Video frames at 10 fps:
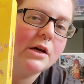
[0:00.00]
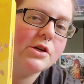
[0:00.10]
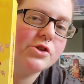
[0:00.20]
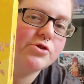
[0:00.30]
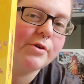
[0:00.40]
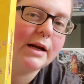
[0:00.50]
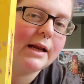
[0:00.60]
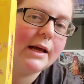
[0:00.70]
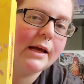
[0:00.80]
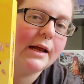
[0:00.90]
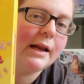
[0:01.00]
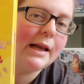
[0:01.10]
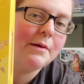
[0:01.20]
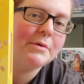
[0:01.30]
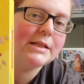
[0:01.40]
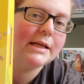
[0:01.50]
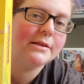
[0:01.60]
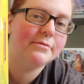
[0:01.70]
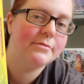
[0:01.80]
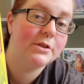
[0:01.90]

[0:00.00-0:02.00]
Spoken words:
strictly limited